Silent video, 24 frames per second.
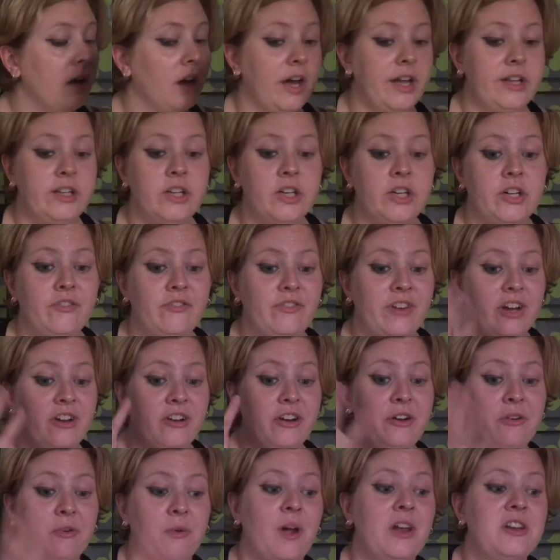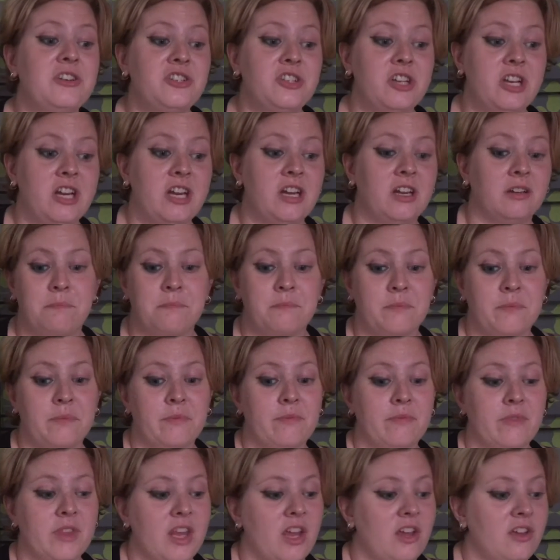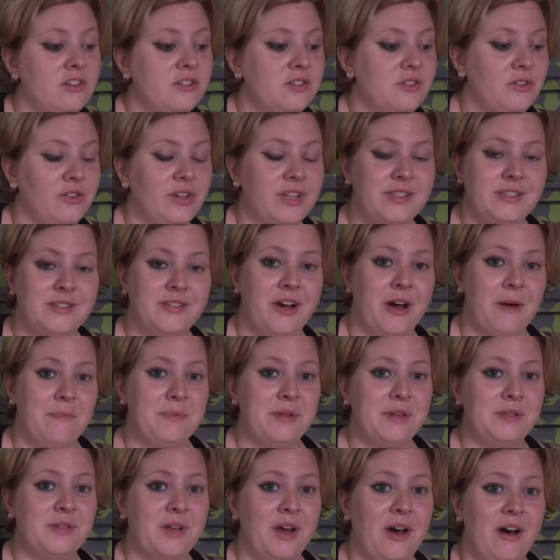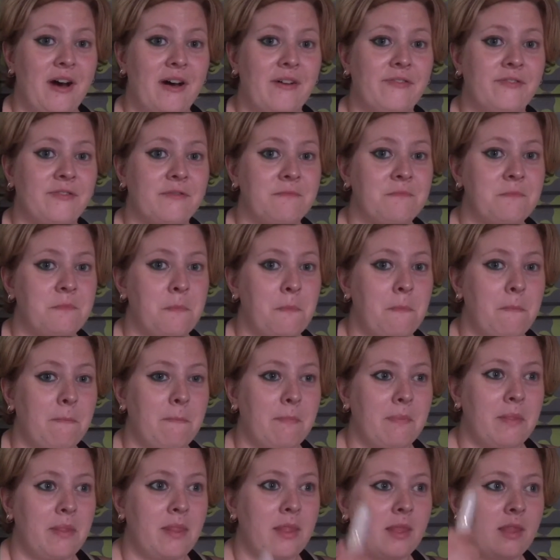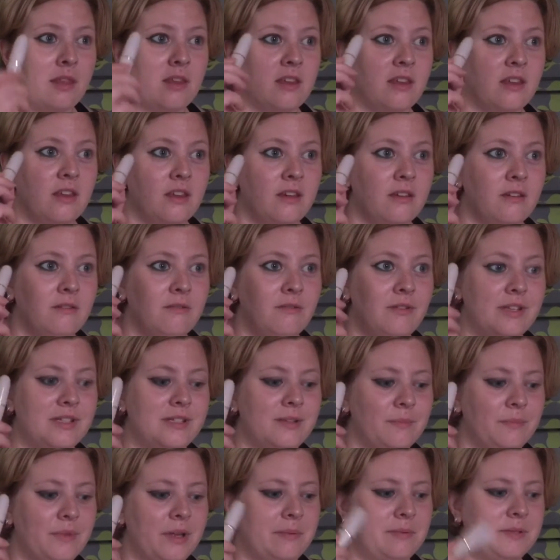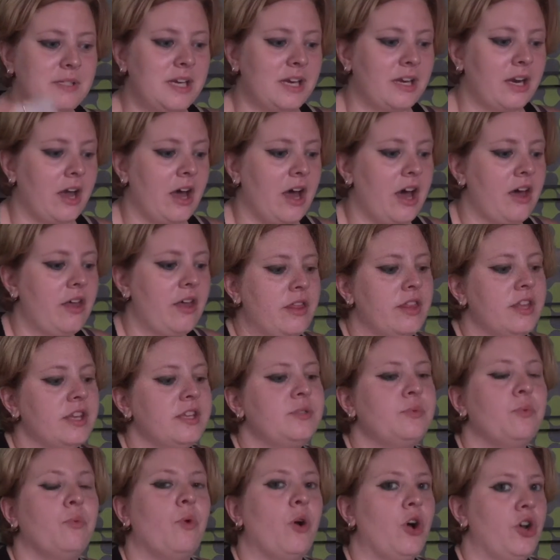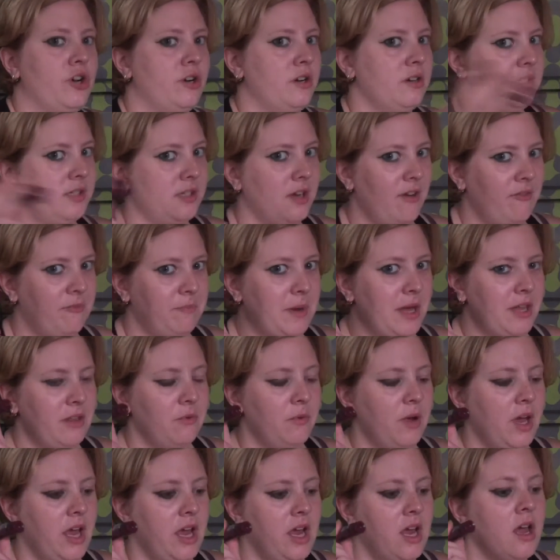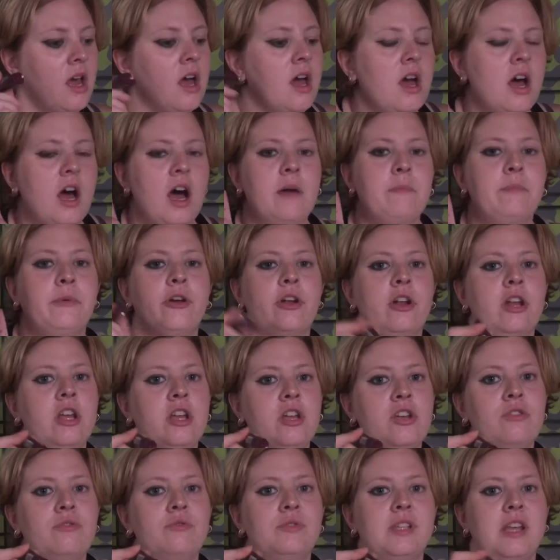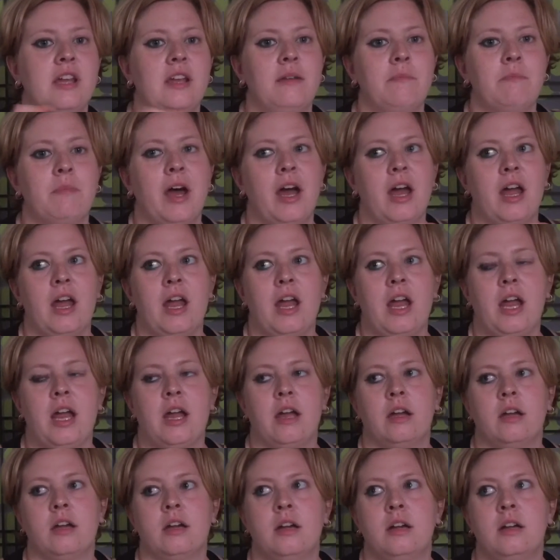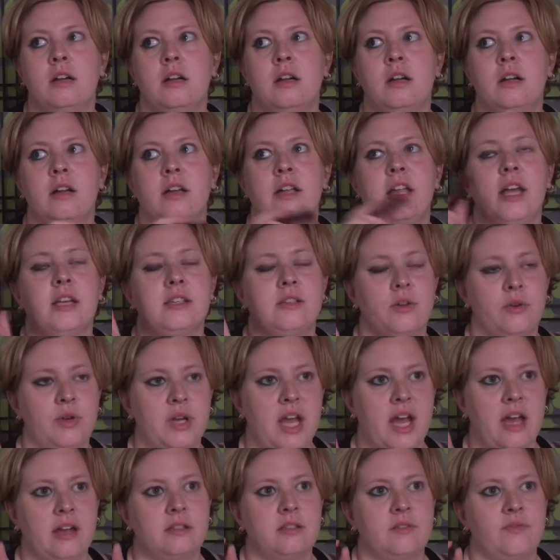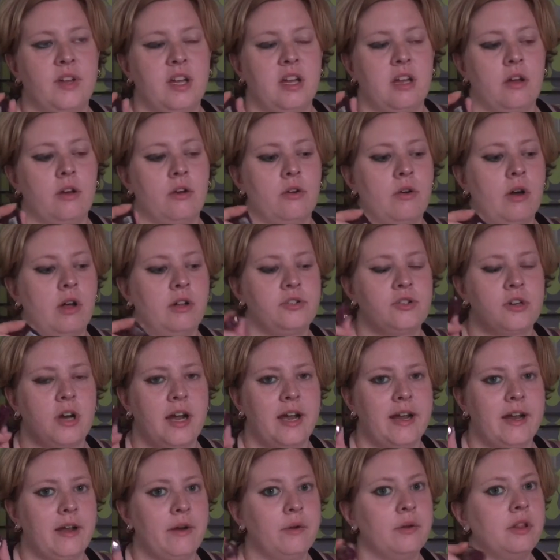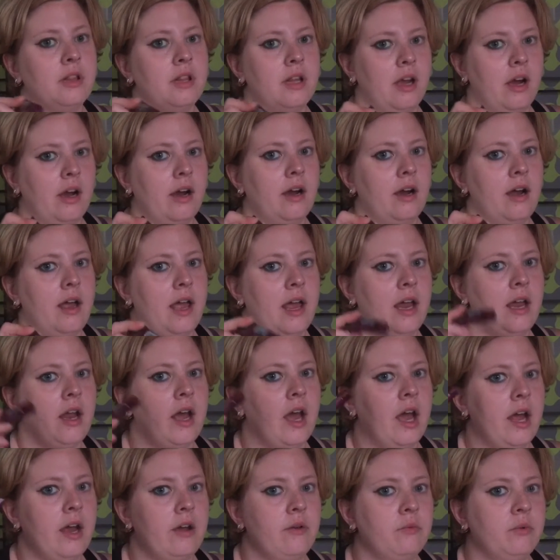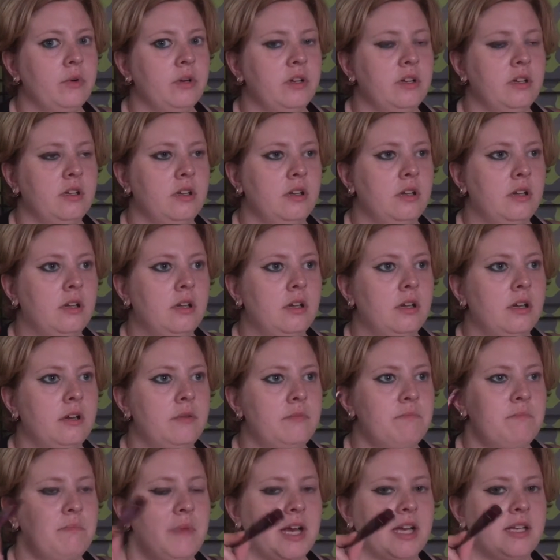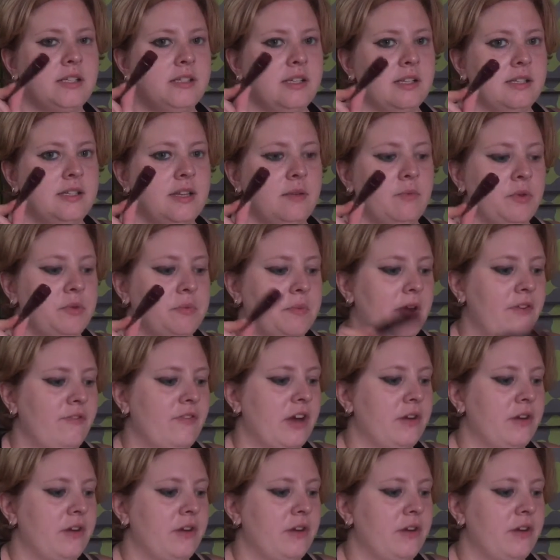I look very grungy. So let's top this off with some lipstick. This Wander stuff, by the way, I'm gonna use in my Yes Oh Yes video. I'll try it out in there, and I will mix this in with my